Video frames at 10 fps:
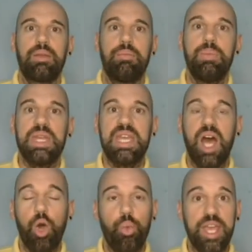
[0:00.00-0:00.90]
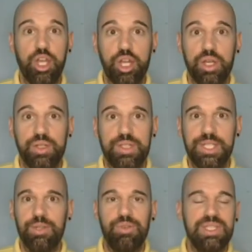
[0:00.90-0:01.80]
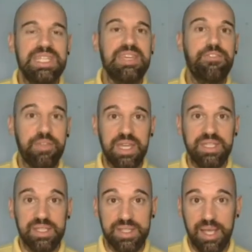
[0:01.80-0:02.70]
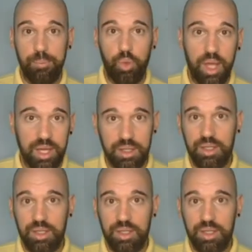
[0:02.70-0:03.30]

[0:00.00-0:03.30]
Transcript: be a winner, to defeat someone,